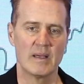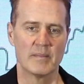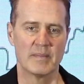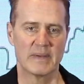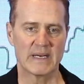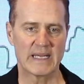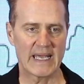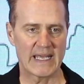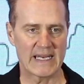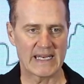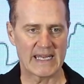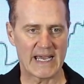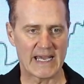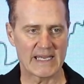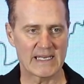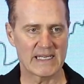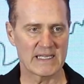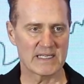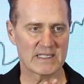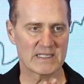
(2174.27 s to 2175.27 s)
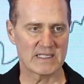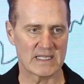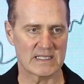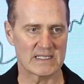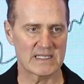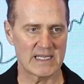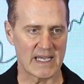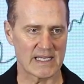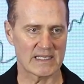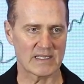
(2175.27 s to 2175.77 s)
But again, the idea is to
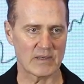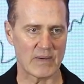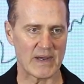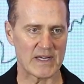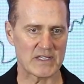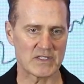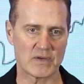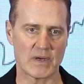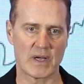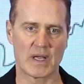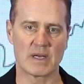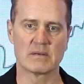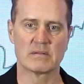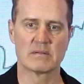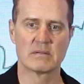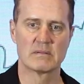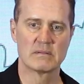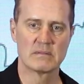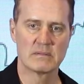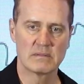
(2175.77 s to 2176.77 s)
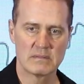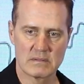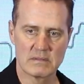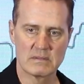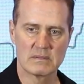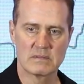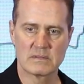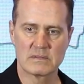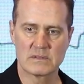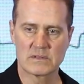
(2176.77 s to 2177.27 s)
take the restaurant,
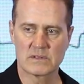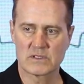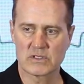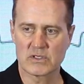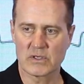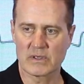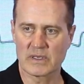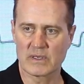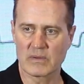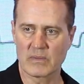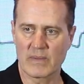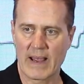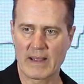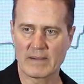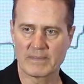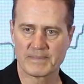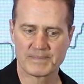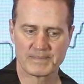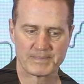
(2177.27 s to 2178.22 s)
turn it around.